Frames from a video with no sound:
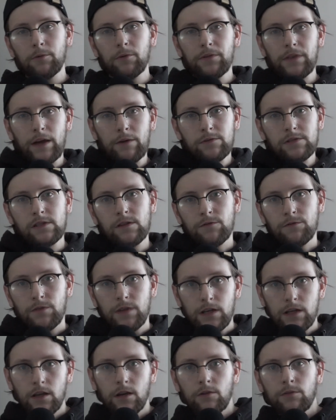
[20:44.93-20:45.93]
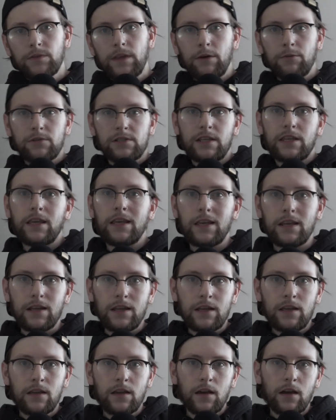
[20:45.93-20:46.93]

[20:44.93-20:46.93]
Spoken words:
Well, that was the video. That was Kitty.